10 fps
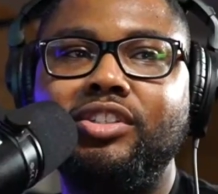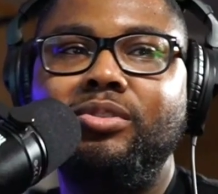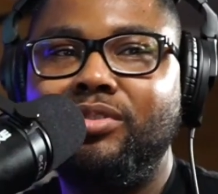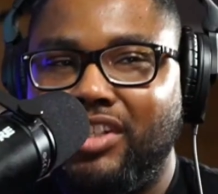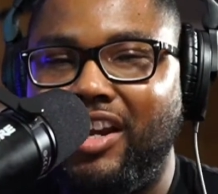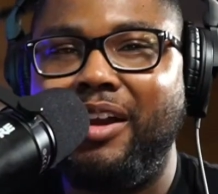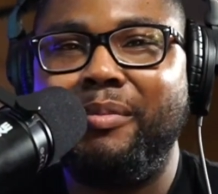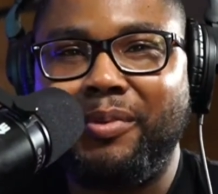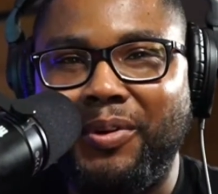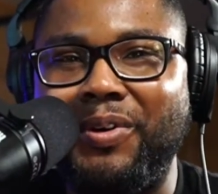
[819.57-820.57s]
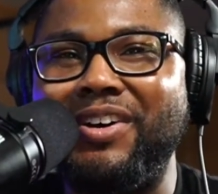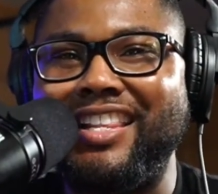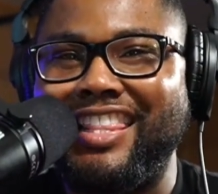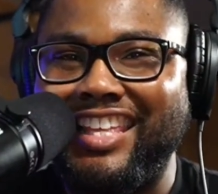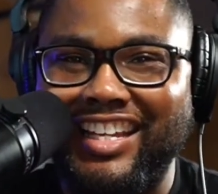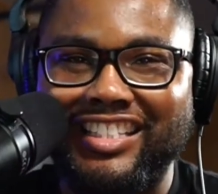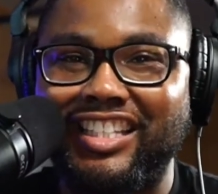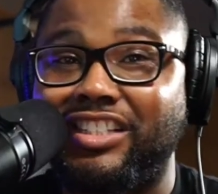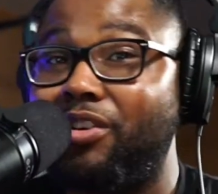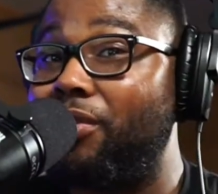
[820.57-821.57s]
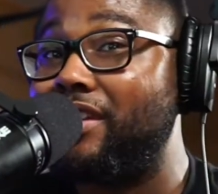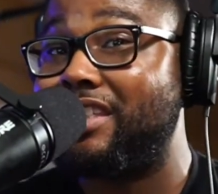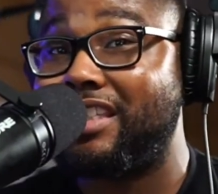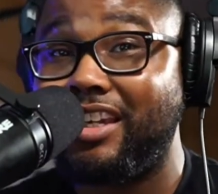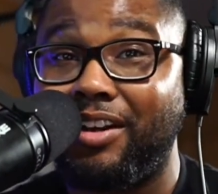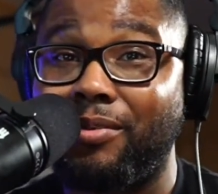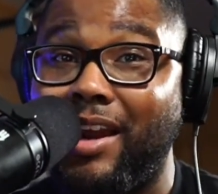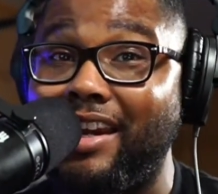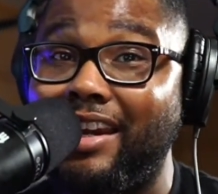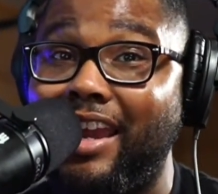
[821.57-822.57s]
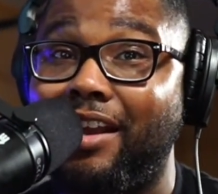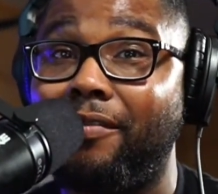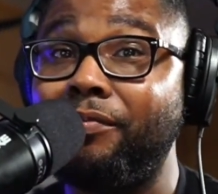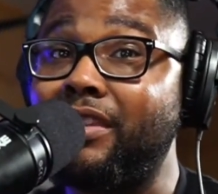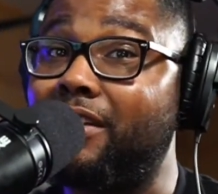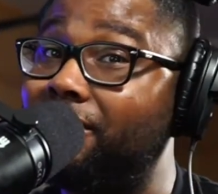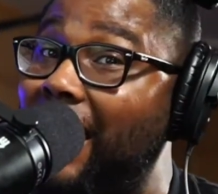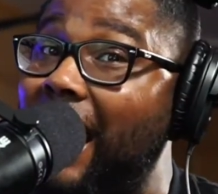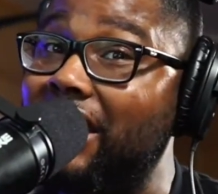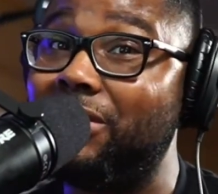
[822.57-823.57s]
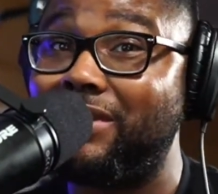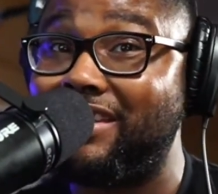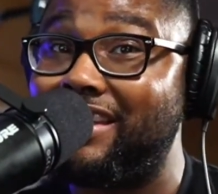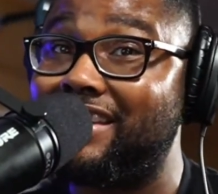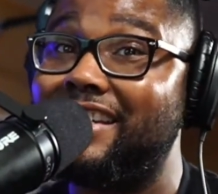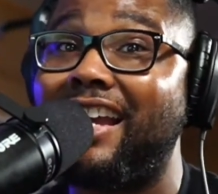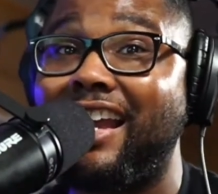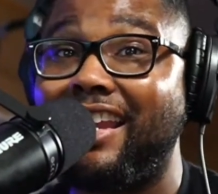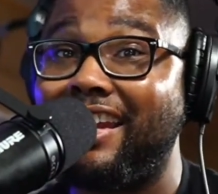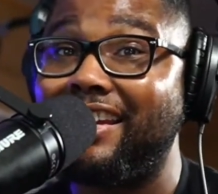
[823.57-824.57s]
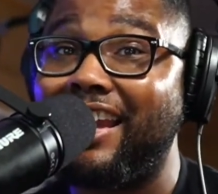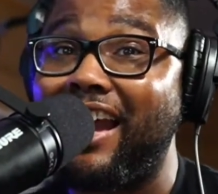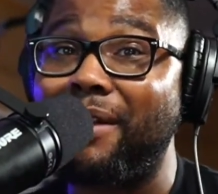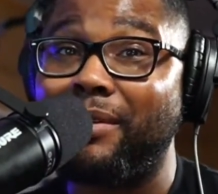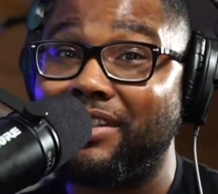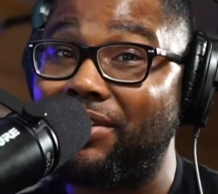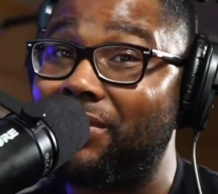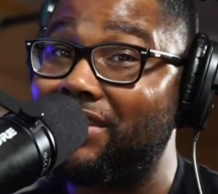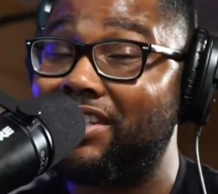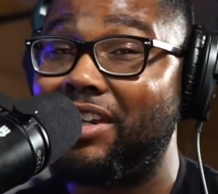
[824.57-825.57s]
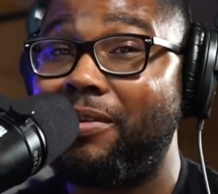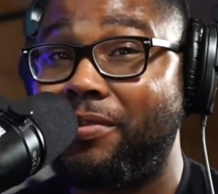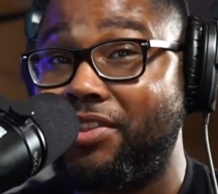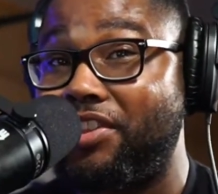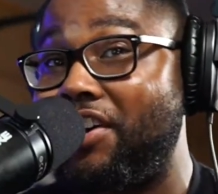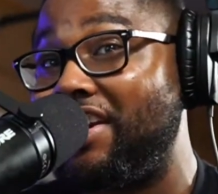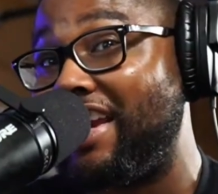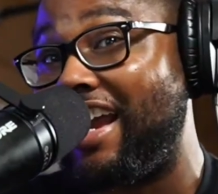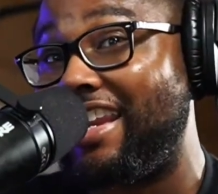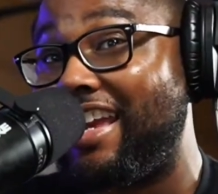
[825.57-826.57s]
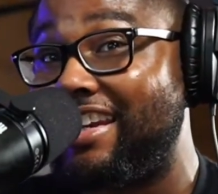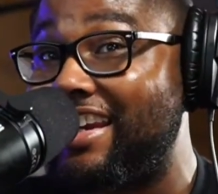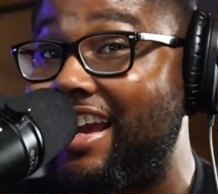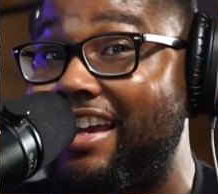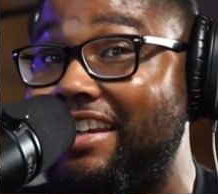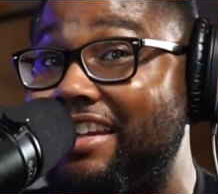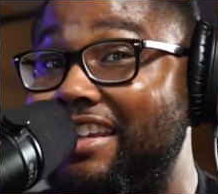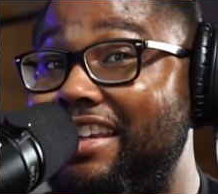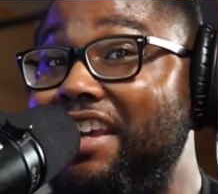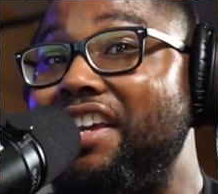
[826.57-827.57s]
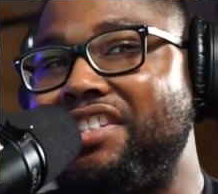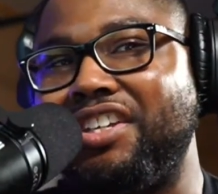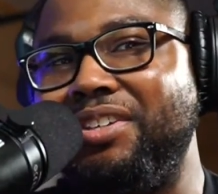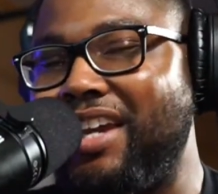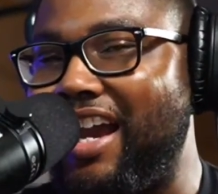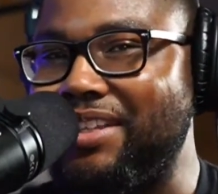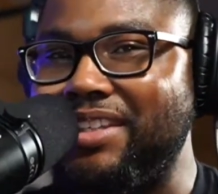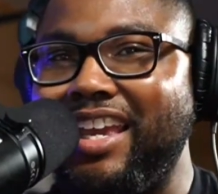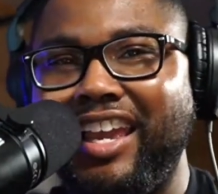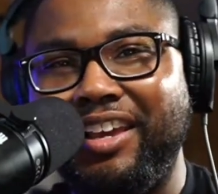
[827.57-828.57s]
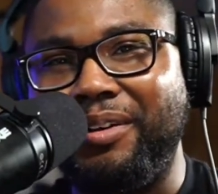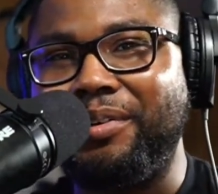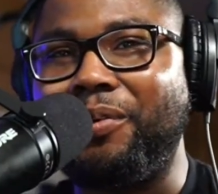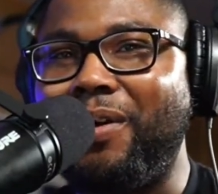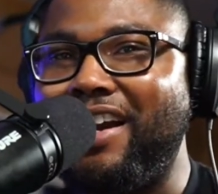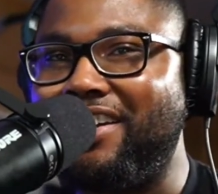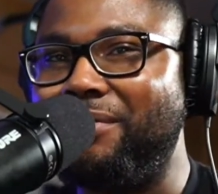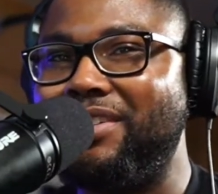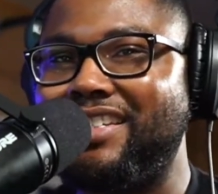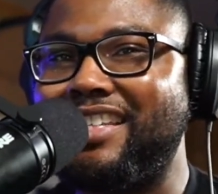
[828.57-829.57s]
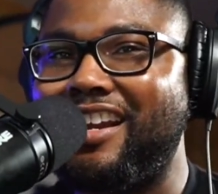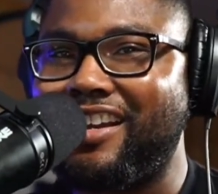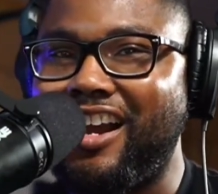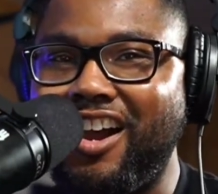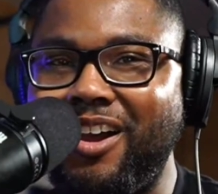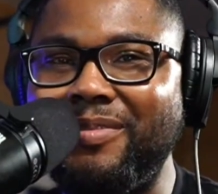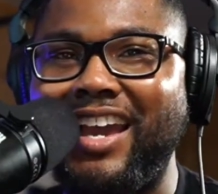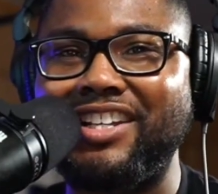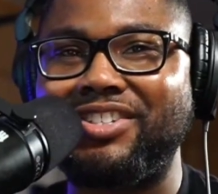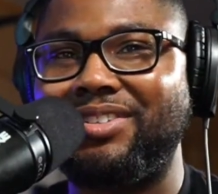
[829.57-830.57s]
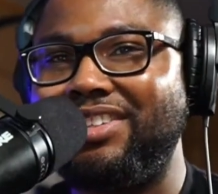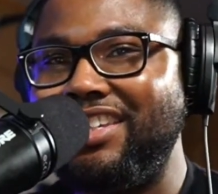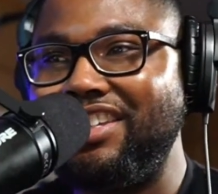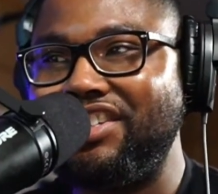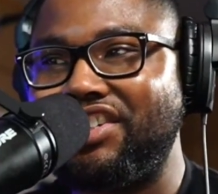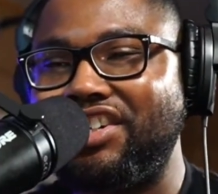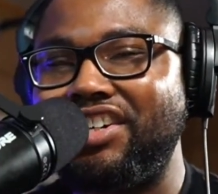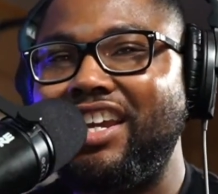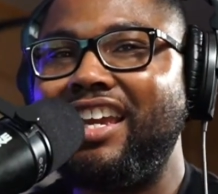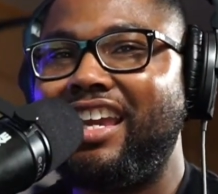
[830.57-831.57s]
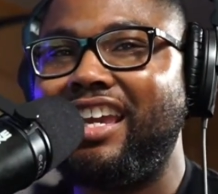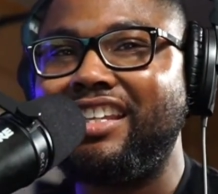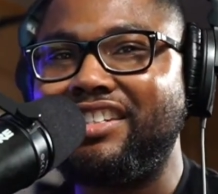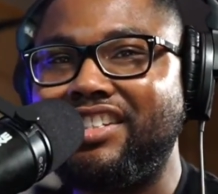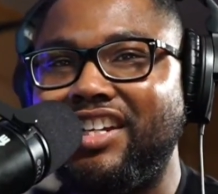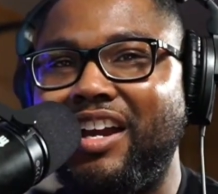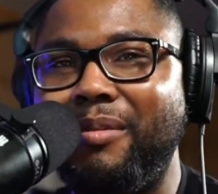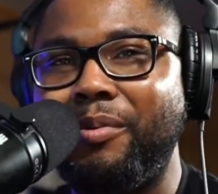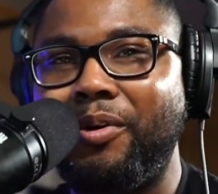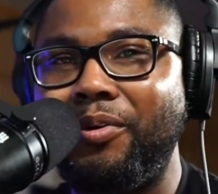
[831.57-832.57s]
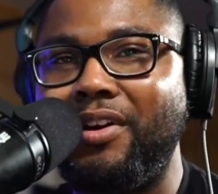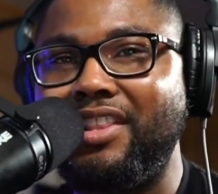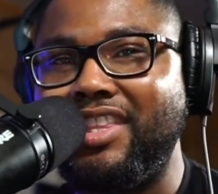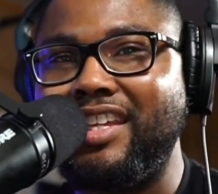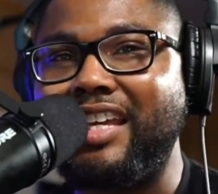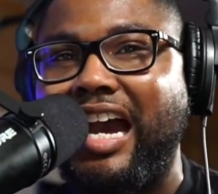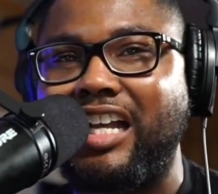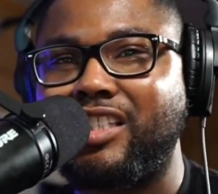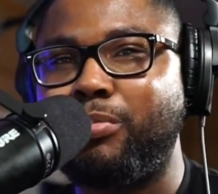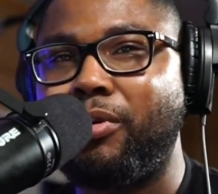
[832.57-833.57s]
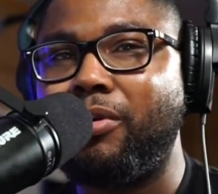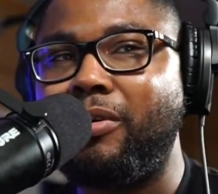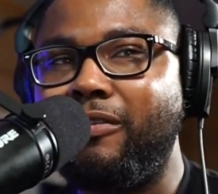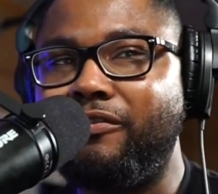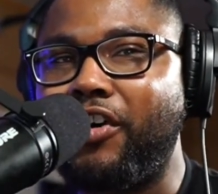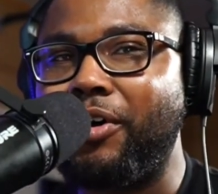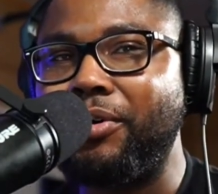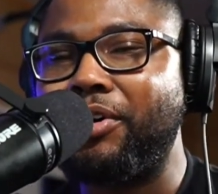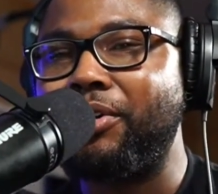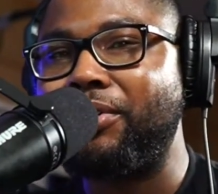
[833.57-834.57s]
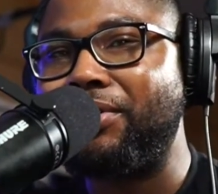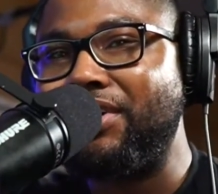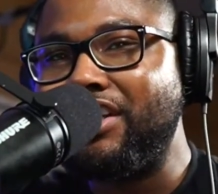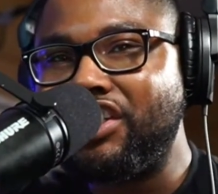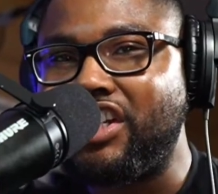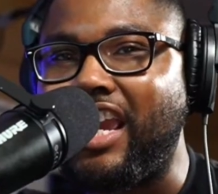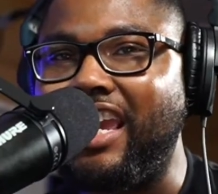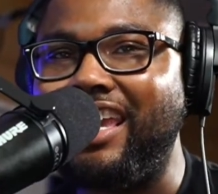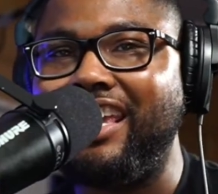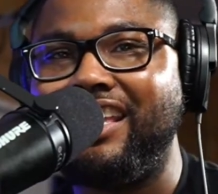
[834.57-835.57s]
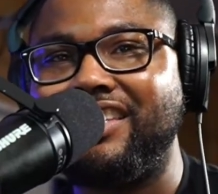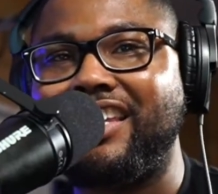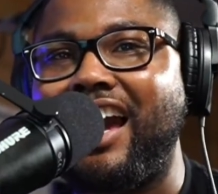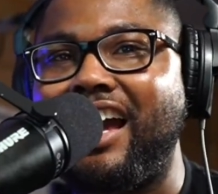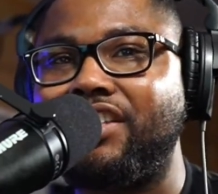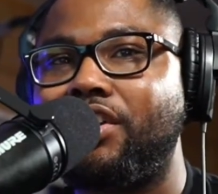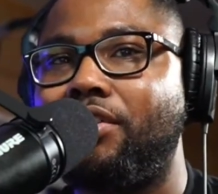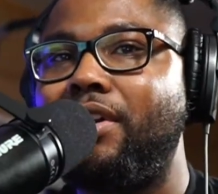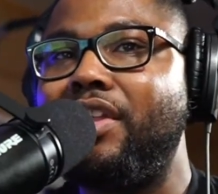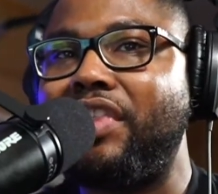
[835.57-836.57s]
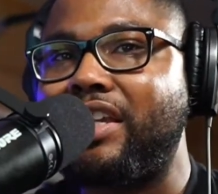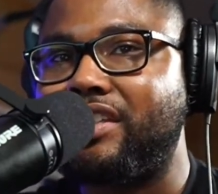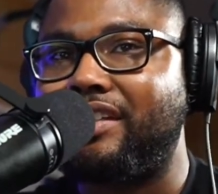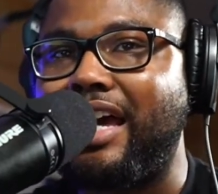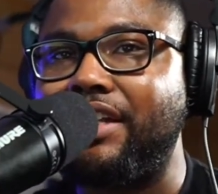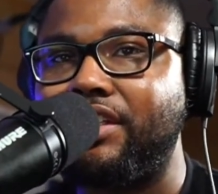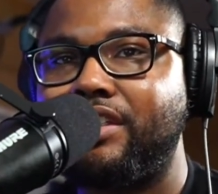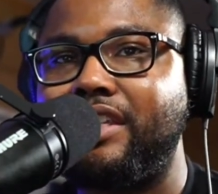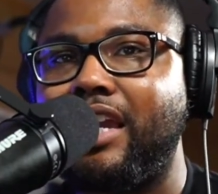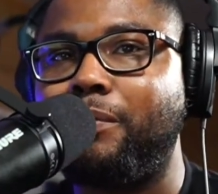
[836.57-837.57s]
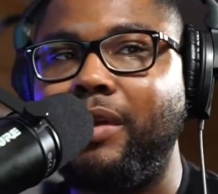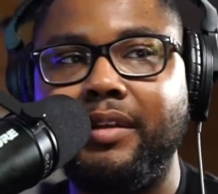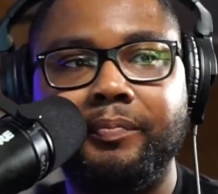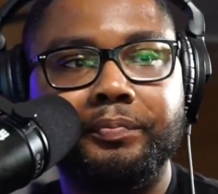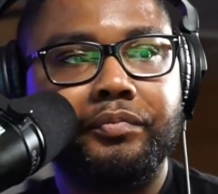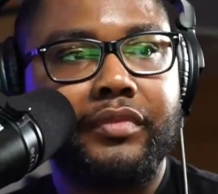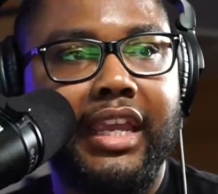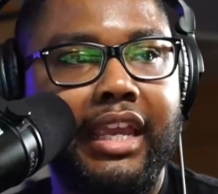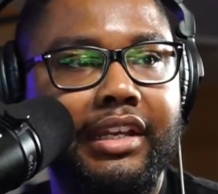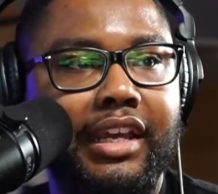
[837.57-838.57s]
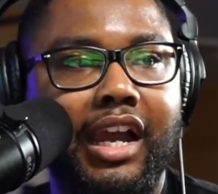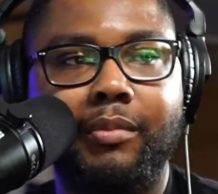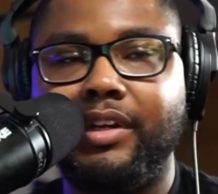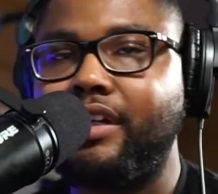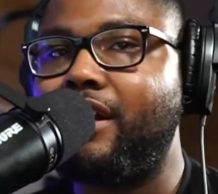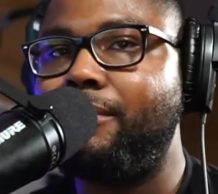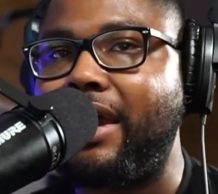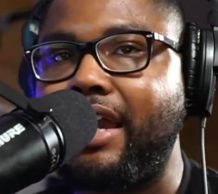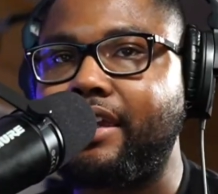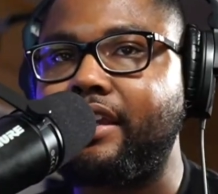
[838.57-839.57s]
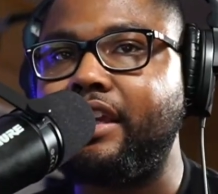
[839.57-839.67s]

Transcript: to jump on this. It's on sale right now. The value is $69.99, but it's on sale for $39.99. So you guys head over to yhuntermusic.com at your leisure and jump on the gospel vocal chains, guys. So that's the Logic segment, and I want to come back and